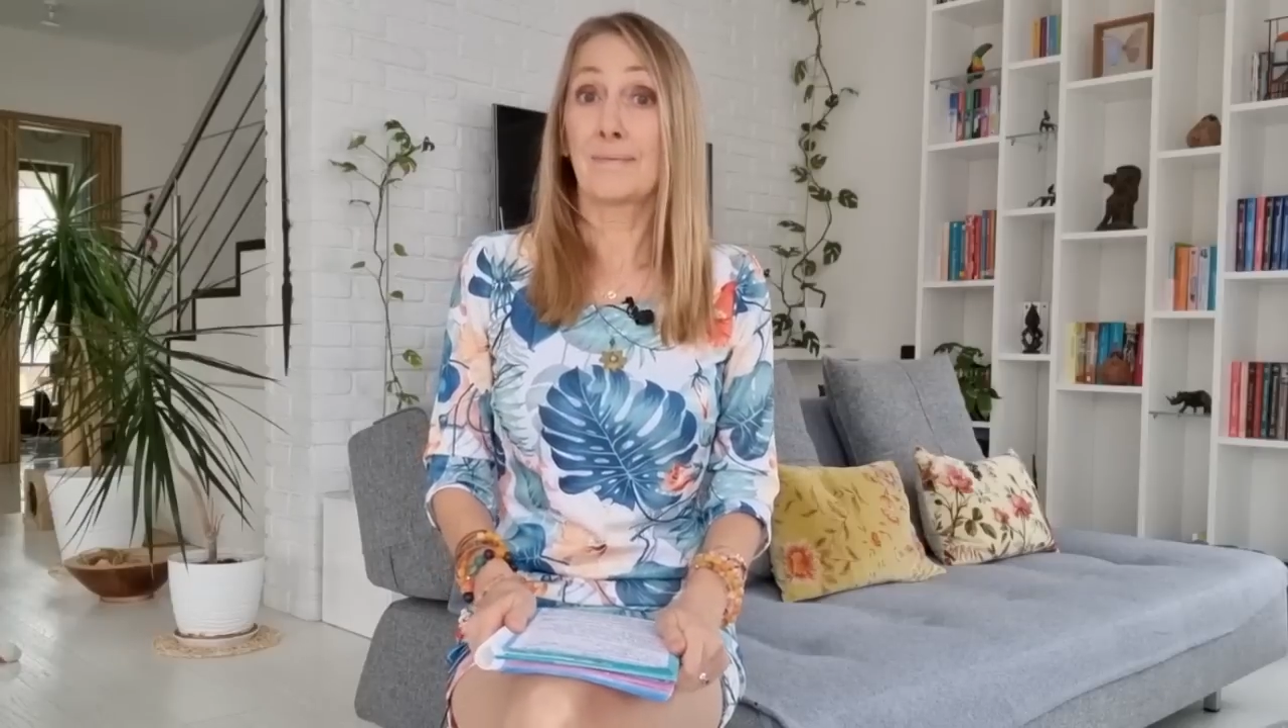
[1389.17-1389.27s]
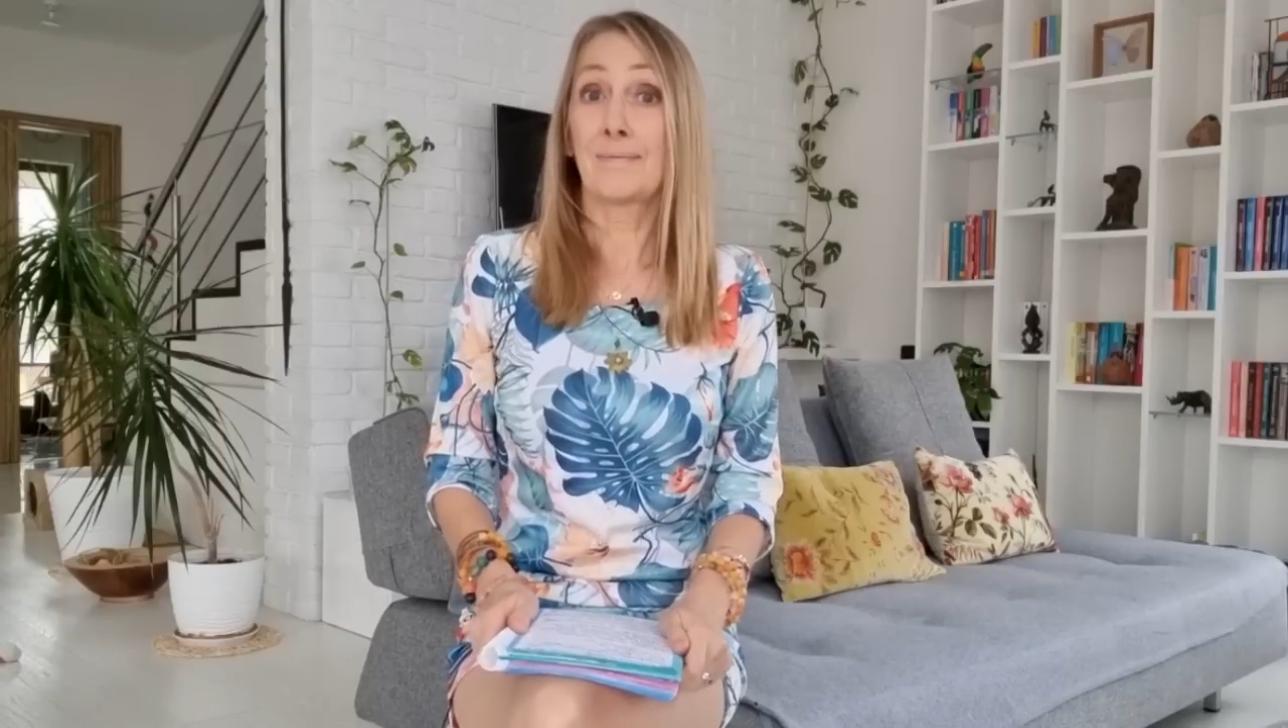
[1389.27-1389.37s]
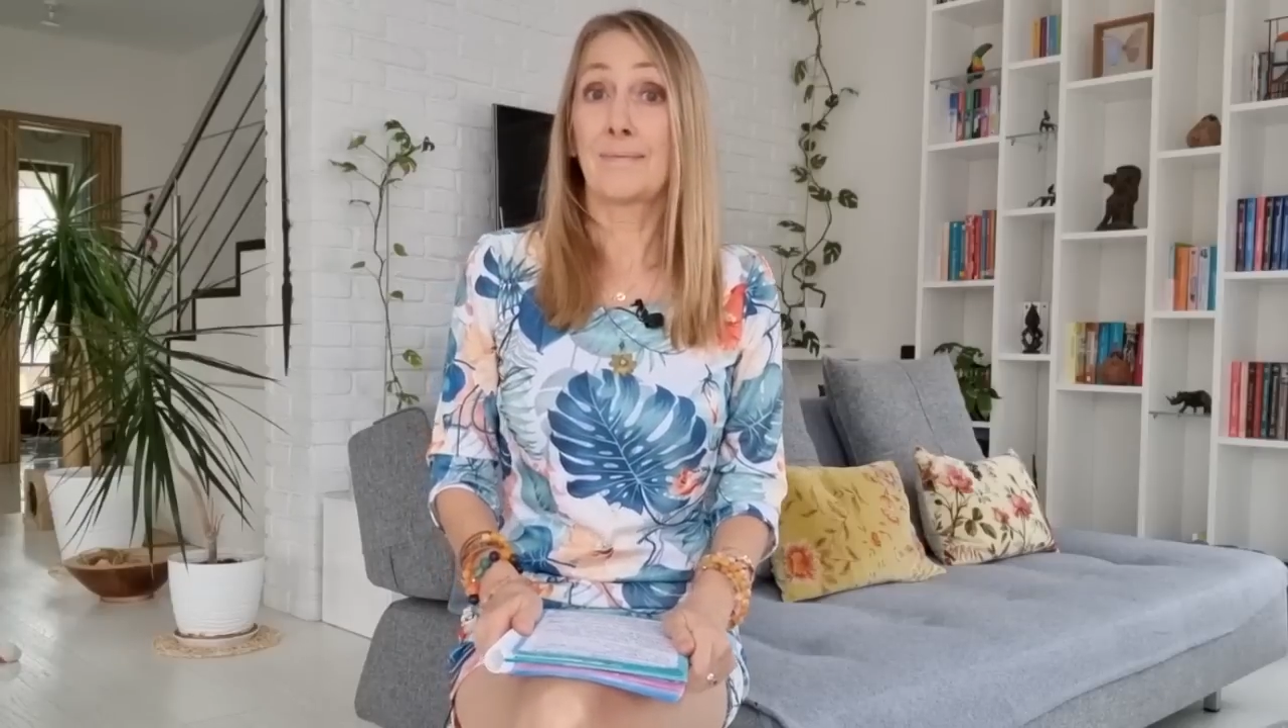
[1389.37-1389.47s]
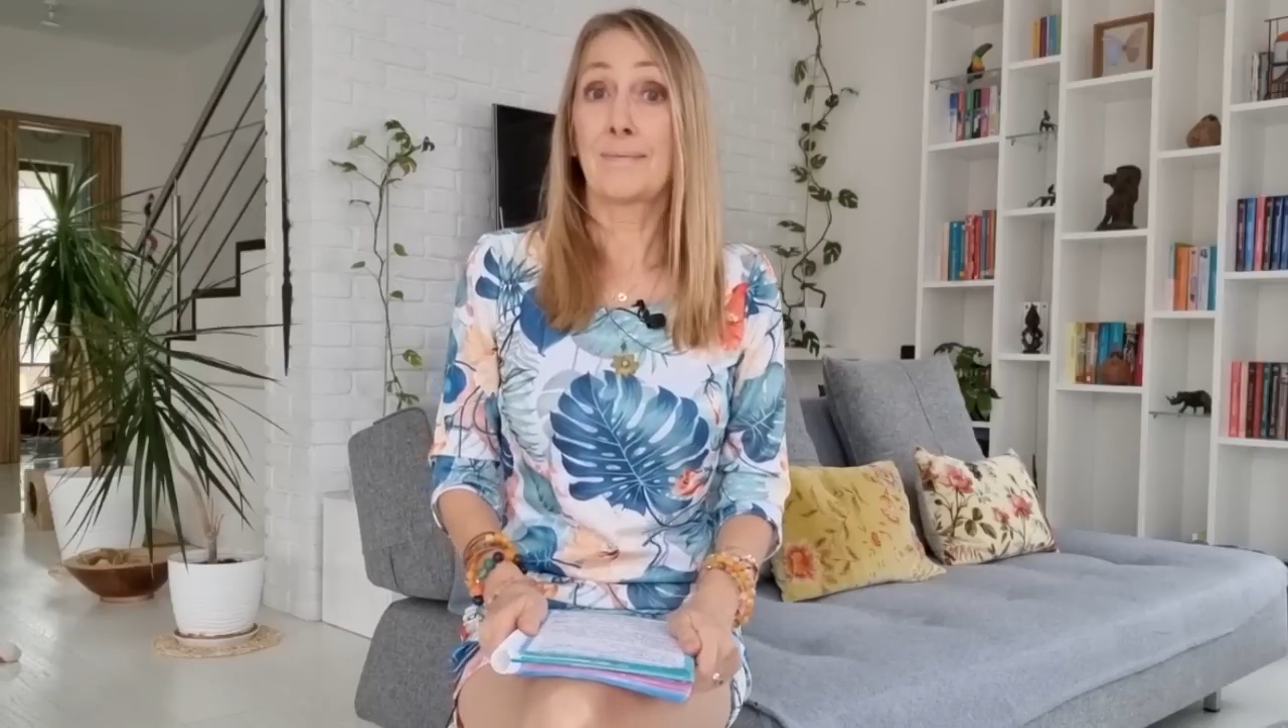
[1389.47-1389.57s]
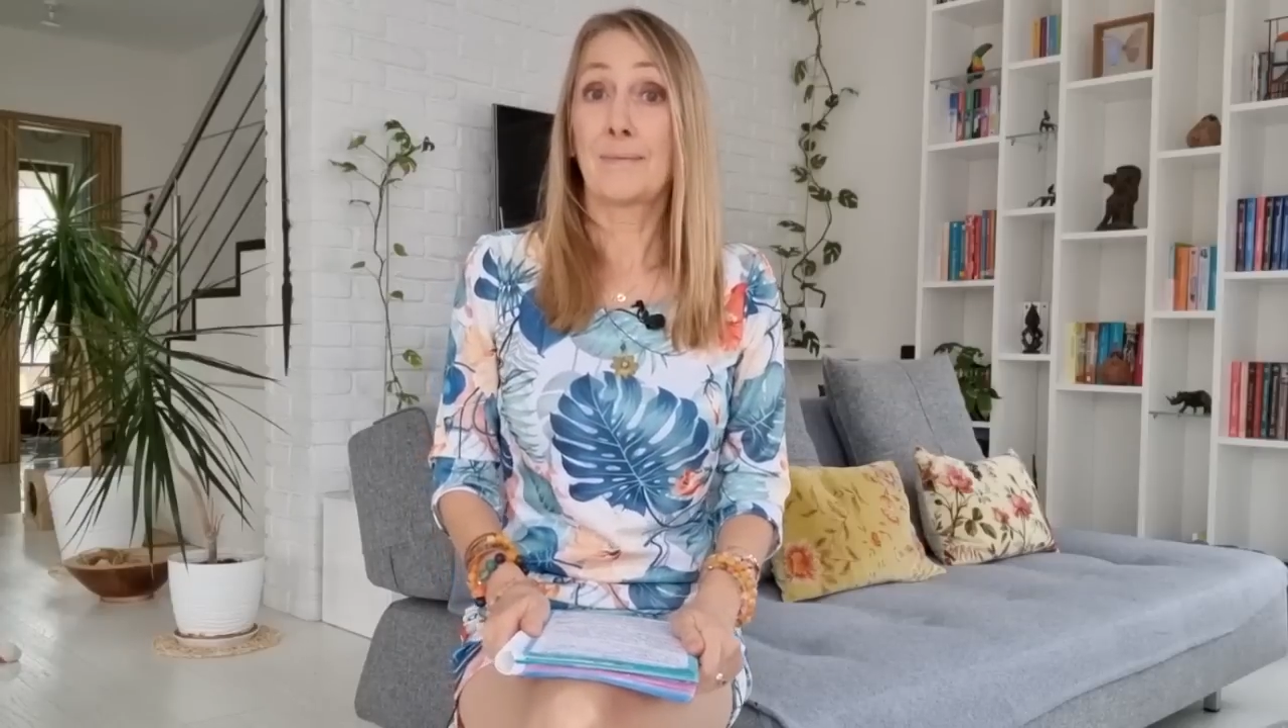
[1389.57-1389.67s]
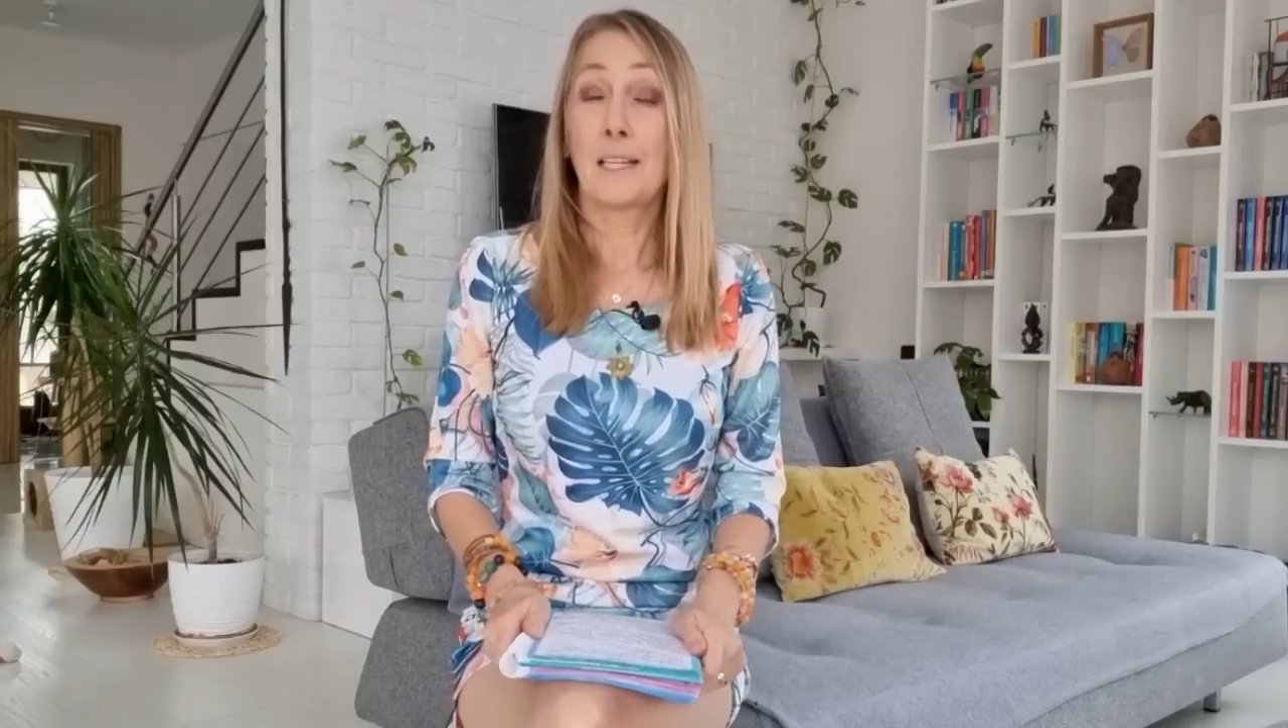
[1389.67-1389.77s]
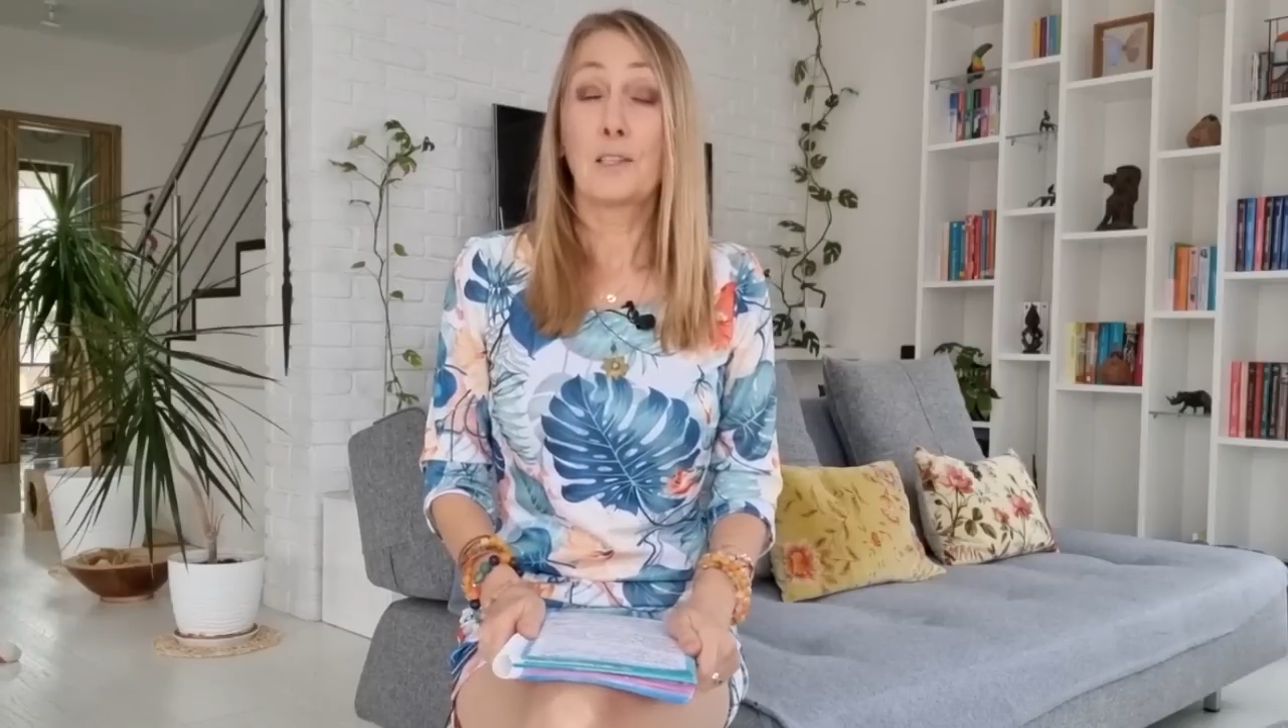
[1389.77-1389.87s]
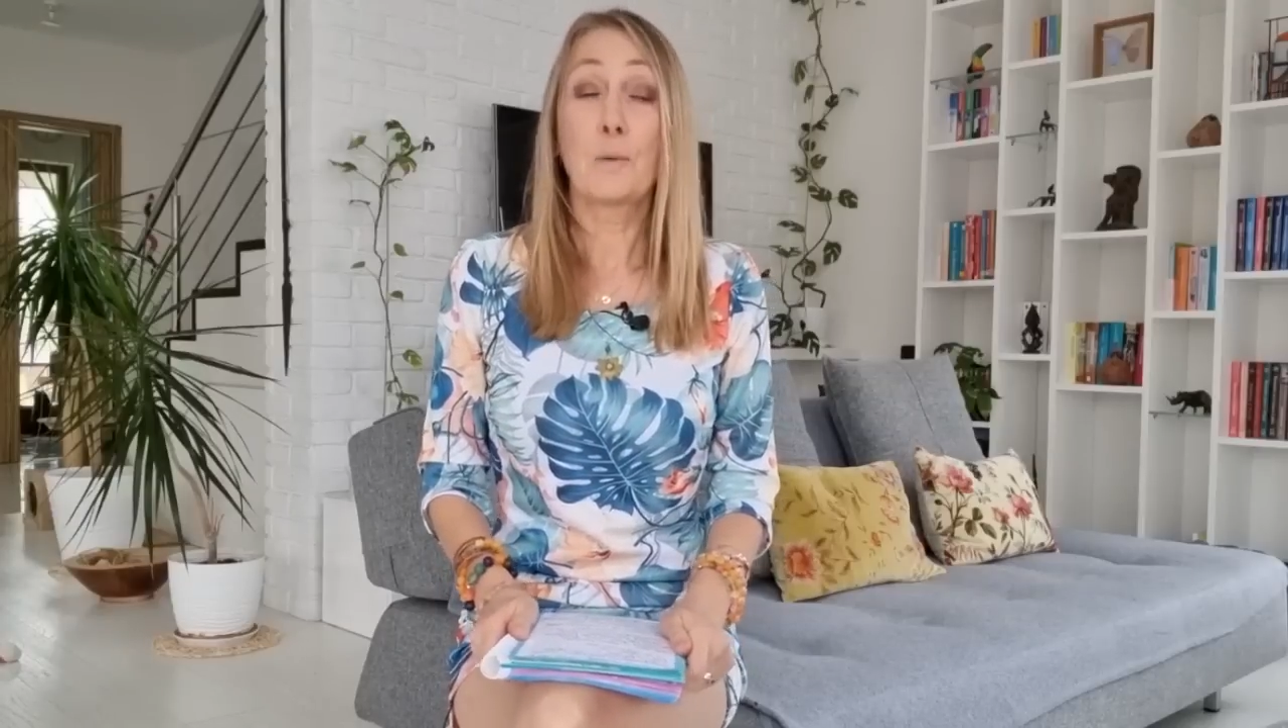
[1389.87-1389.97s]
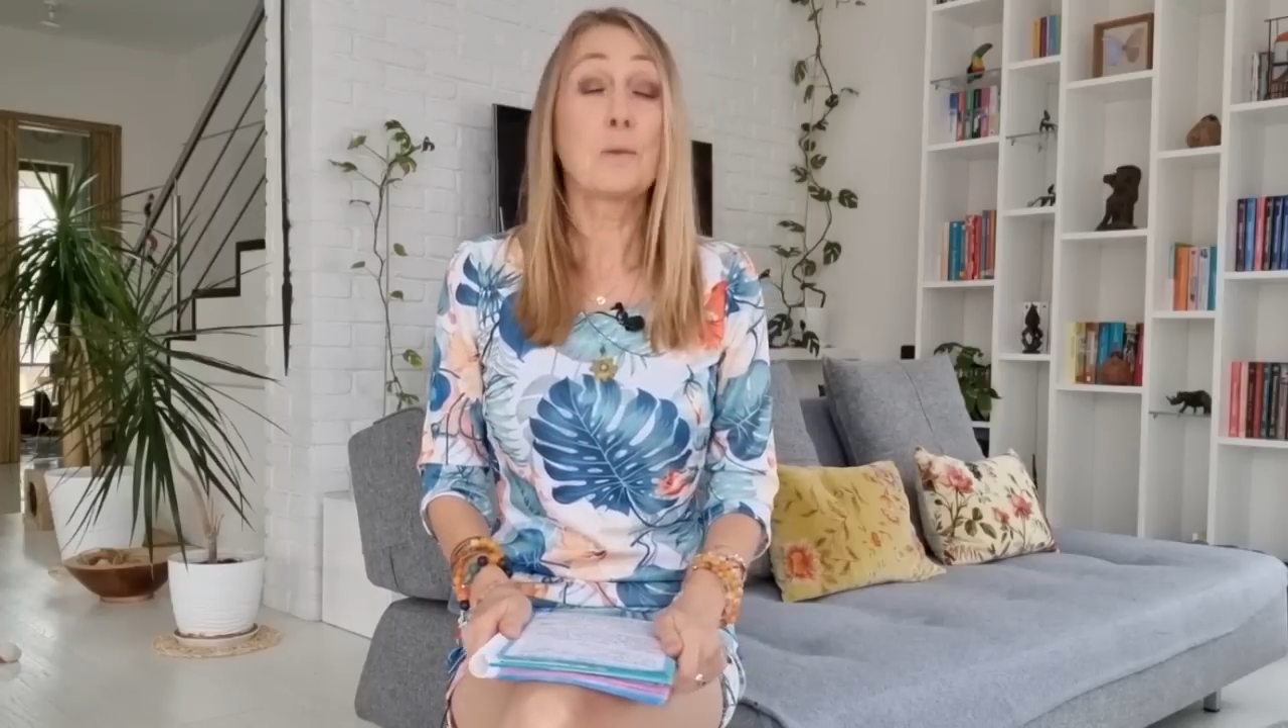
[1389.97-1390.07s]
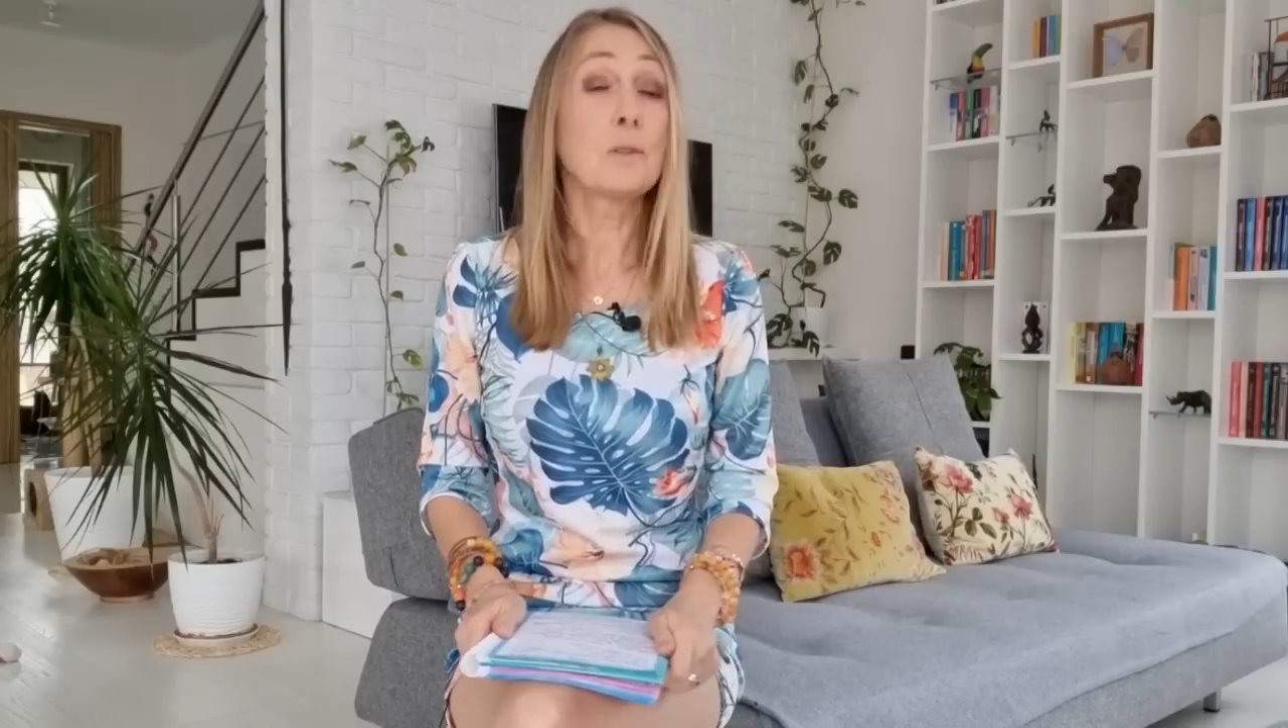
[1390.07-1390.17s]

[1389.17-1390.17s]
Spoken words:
curing